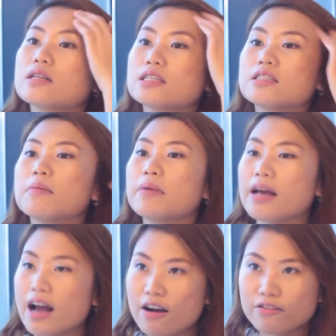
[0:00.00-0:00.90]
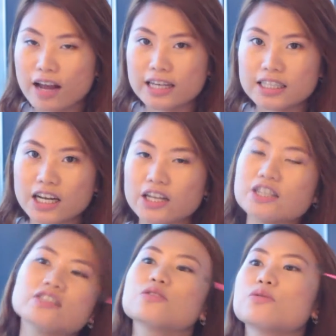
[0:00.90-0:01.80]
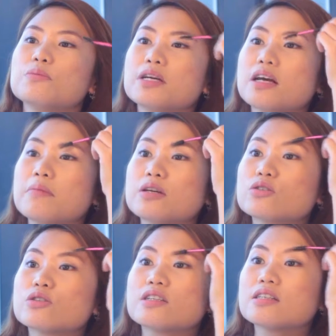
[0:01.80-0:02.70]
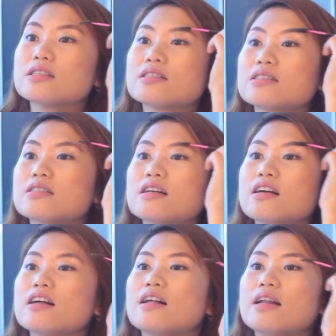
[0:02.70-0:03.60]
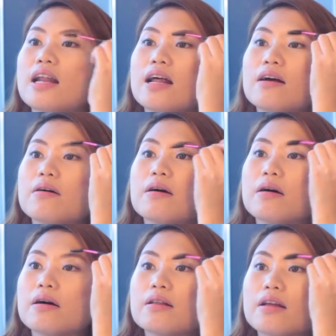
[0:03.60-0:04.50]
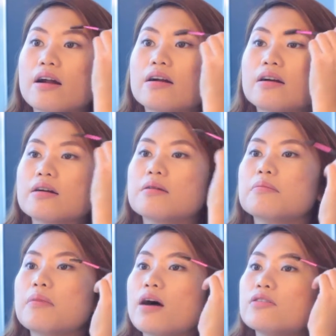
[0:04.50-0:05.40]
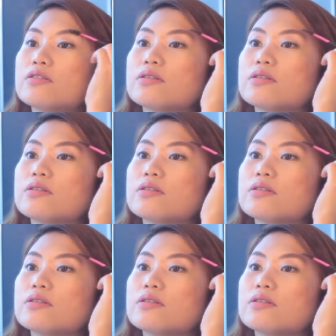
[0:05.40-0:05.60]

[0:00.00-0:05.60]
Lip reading: Because I have light hair, so I make sure that it's there. Brown.